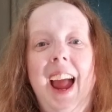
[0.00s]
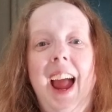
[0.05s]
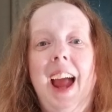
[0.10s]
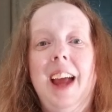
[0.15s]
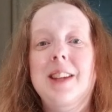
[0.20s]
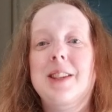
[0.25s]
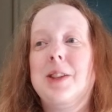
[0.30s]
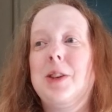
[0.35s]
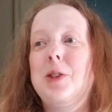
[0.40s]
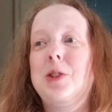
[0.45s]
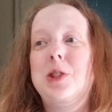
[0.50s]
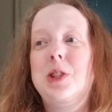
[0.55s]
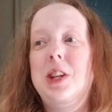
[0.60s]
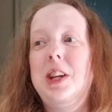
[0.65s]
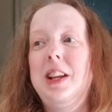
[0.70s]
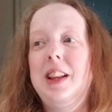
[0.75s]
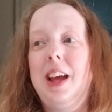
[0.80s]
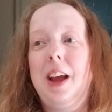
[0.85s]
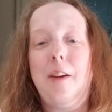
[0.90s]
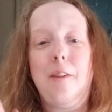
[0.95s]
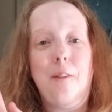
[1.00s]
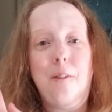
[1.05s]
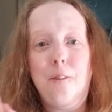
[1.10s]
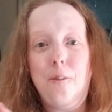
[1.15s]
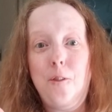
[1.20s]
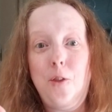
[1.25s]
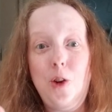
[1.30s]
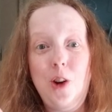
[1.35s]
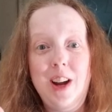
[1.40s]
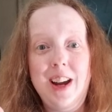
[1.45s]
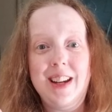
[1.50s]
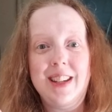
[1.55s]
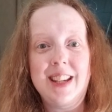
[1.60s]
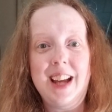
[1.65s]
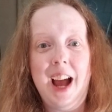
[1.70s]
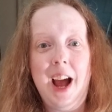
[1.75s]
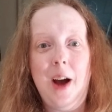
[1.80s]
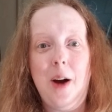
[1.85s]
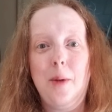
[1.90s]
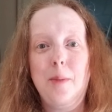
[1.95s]
And so she like freaked
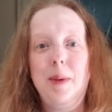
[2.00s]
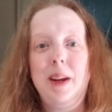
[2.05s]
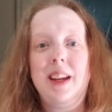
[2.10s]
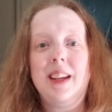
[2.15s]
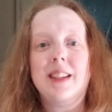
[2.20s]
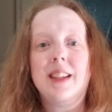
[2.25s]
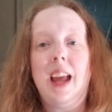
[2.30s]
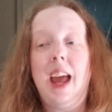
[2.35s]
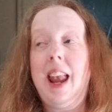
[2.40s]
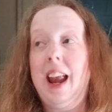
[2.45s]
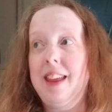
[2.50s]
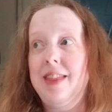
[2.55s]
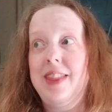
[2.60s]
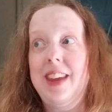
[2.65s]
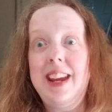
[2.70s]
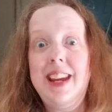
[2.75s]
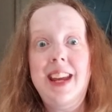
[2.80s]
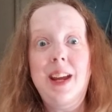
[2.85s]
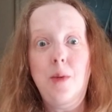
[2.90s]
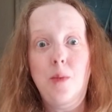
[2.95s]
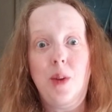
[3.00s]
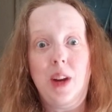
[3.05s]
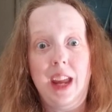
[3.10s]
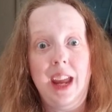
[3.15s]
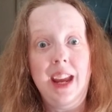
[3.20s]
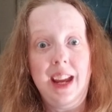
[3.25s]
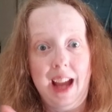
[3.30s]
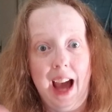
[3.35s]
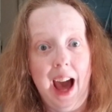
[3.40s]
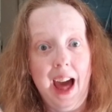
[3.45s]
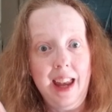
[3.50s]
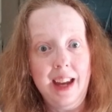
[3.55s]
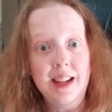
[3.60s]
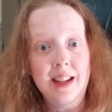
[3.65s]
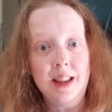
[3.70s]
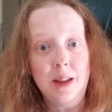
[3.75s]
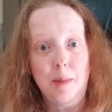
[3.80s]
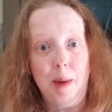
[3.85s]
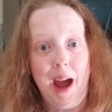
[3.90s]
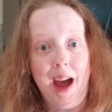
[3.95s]
out because, and I think he, he got
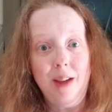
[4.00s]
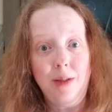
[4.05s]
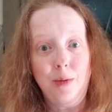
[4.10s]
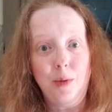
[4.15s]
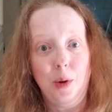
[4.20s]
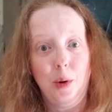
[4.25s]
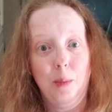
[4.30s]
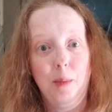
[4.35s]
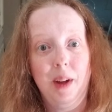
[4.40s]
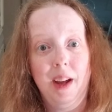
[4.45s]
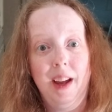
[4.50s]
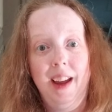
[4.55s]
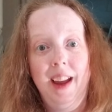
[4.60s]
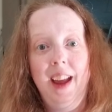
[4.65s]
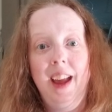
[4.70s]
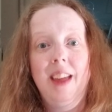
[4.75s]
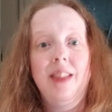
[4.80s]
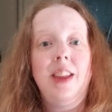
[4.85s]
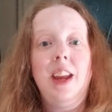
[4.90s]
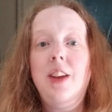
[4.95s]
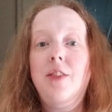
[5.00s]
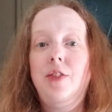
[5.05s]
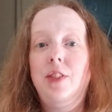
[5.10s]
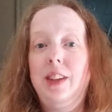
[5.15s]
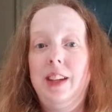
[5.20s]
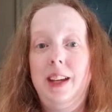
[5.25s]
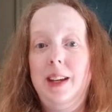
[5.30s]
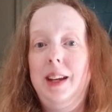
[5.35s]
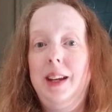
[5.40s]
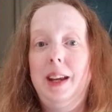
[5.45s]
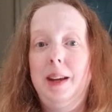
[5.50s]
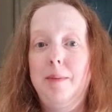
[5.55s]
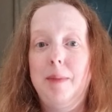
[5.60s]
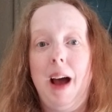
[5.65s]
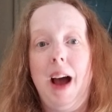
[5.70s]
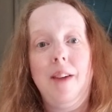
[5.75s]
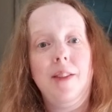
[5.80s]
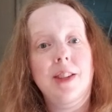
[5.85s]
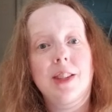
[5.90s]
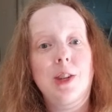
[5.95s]
into the bathroom Thankfully, he
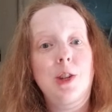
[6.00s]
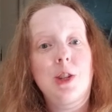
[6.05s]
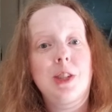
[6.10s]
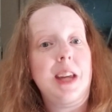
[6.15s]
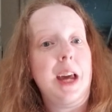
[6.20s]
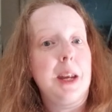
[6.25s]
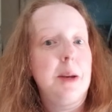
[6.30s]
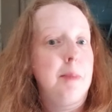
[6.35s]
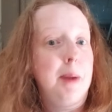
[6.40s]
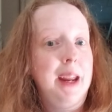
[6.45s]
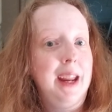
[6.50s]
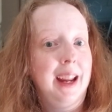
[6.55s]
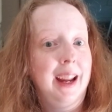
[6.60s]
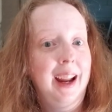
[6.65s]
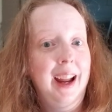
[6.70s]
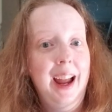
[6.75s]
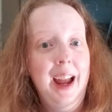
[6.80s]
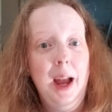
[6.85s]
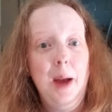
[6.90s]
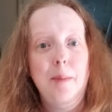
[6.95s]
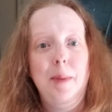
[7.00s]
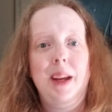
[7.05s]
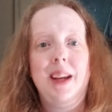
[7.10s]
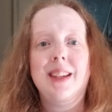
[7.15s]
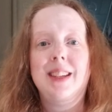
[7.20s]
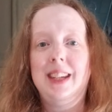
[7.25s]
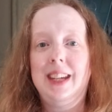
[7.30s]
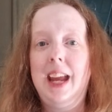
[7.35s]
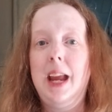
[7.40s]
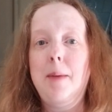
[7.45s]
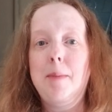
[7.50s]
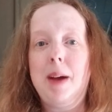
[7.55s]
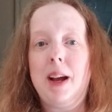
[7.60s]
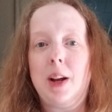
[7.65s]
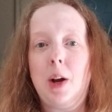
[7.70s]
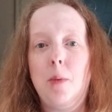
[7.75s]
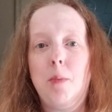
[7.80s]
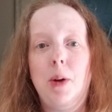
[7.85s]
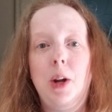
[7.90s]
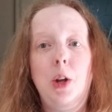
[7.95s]
obviously just had to pee because he came back
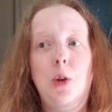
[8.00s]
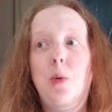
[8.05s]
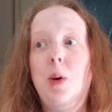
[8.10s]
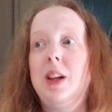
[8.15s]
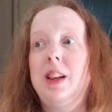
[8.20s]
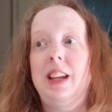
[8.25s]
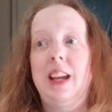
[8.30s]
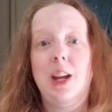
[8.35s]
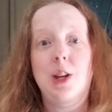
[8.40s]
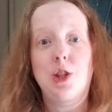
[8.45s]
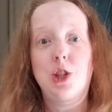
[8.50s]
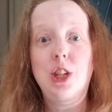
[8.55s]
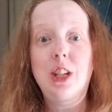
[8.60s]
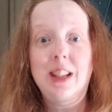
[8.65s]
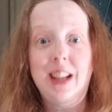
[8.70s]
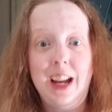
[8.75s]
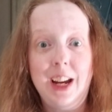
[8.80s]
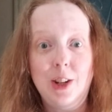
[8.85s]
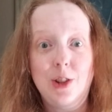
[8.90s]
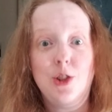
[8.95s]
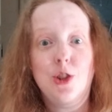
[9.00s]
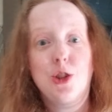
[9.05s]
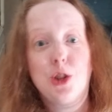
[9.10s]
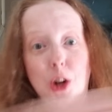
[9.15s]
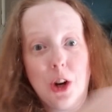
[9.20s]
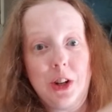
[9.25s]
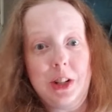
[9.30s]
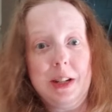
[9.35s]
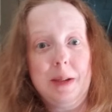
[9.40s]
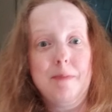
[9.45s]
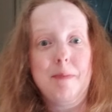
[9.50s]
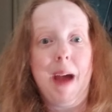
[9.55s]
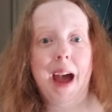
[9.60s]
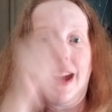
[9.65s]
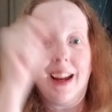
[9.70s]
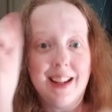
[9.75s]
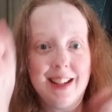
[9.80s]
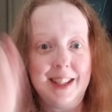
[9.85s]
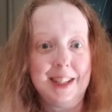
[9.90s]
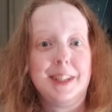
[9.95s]
out pretty quickly and she like jerked him
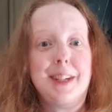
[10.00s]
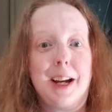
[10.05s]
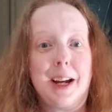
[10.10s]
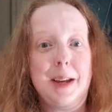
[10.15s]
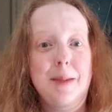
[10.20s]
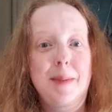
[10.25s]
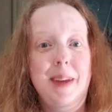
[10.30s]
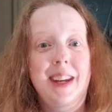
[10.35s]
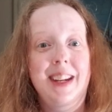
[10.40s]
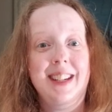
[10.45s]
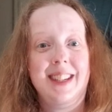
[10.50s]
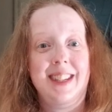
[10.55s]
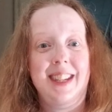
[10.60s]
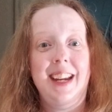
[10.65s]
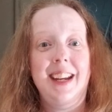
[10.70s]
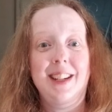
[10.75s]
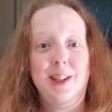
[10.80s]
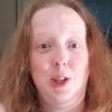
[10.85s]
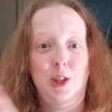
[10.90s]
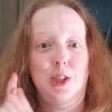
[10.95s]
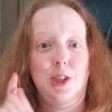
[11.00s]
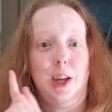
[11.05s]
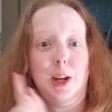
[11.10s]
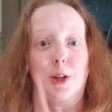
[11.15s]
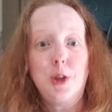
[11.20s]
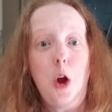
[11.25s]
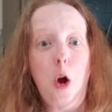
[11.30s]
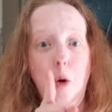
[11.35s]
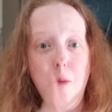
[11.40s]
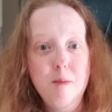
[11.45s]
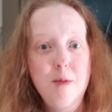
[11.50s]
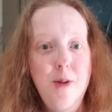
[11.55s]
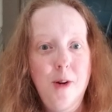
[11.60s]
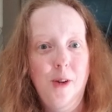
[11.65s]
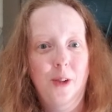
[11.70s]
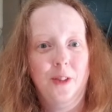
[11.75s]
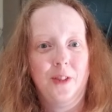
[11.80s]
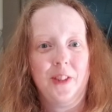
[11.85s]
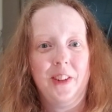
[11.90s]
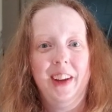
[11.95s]
back and stuck him in his seat. And she's like, don't move.